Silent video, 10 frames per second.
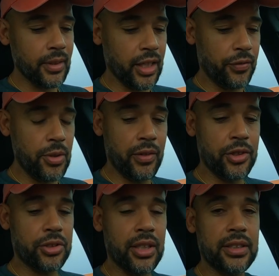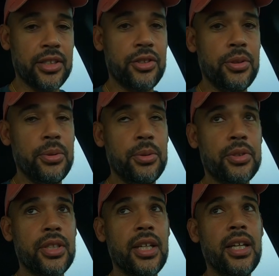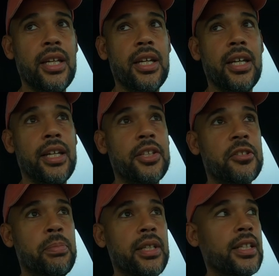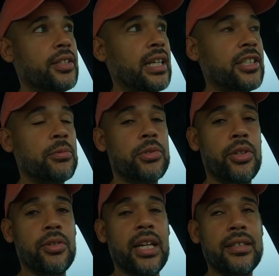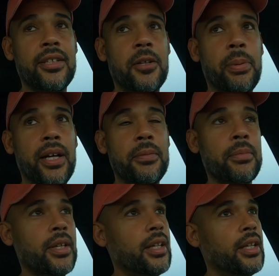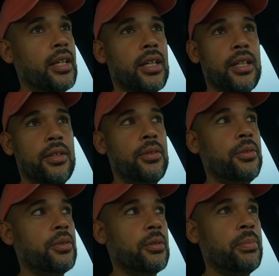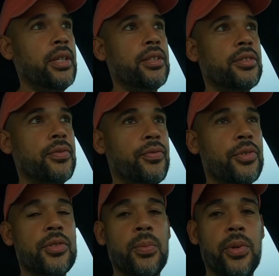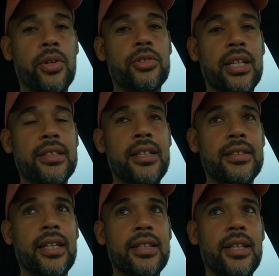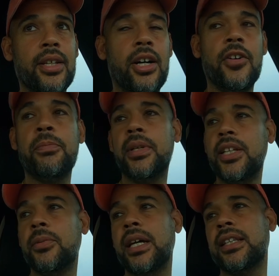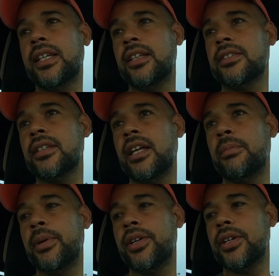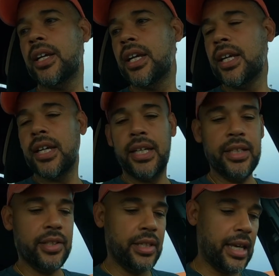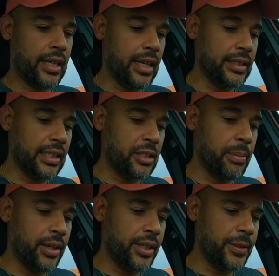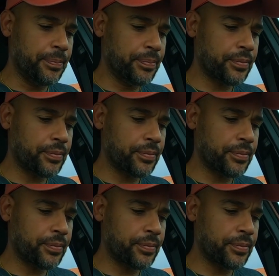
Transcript: if you have a truck that's used and it's been it's got some dirt on that tailpipe, you, are going to be in for some work trying to take that thing off. But anyway, I think it looks a lot better. And other than that, guys, that's about it.